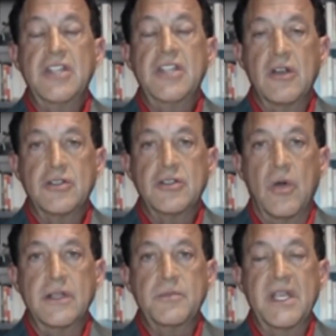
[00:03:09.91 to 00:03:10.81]

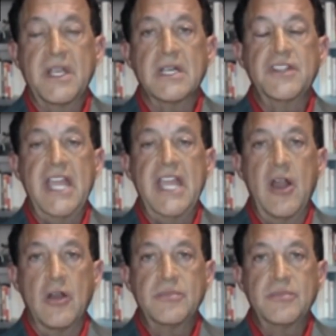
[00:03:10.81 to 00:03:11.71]
territories because the
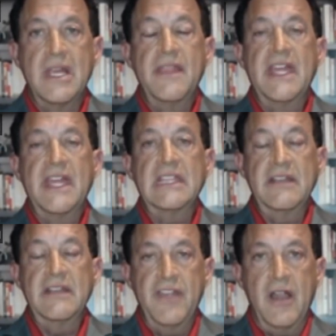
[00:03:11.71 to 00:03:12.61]
Arabs that
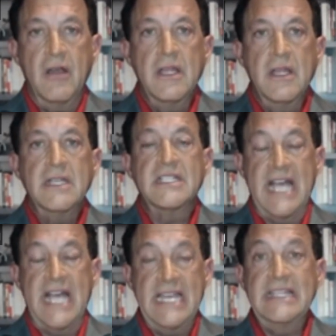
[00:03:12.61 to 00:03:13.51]
lived there
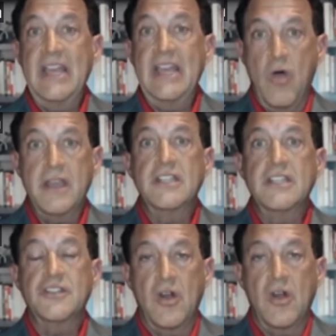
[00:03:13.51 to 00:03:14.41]
decided they wanted
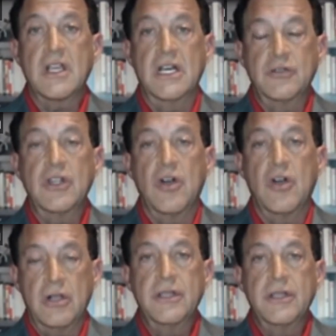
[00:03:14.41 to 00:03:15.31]
to start a country
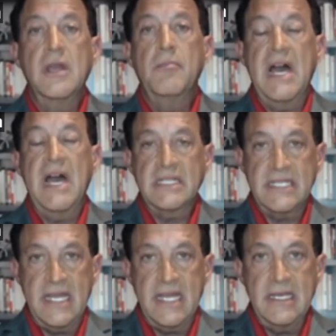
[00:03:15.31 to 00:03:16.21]
called
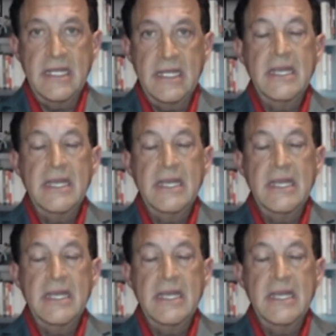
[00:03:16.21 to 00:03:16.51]
Palestine.